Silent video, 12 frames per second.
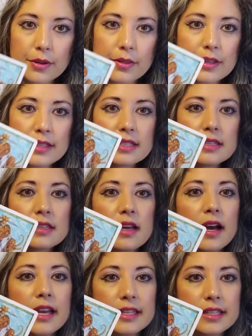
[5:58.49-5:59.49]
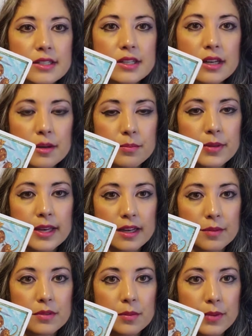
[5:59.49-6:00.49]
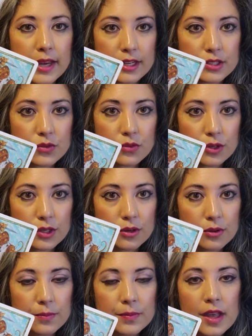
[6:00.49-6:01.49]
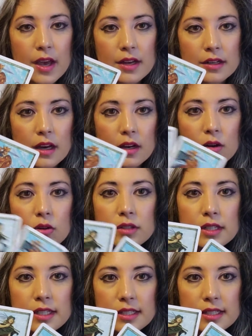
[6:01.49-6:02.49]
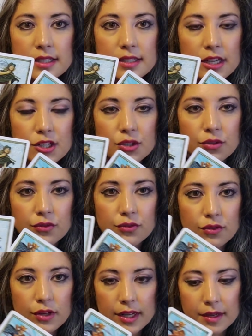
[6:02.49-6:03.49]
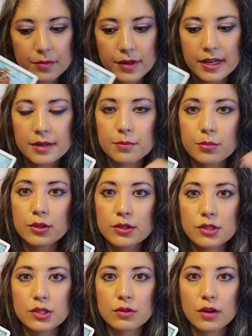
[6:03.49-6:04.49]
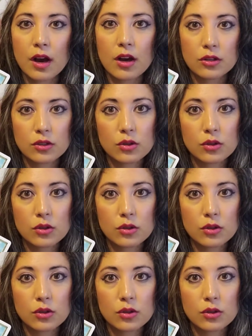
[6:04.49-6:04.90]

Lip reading: This knight is going to pick up the pace for you. Not only does it set you free, but it puts you on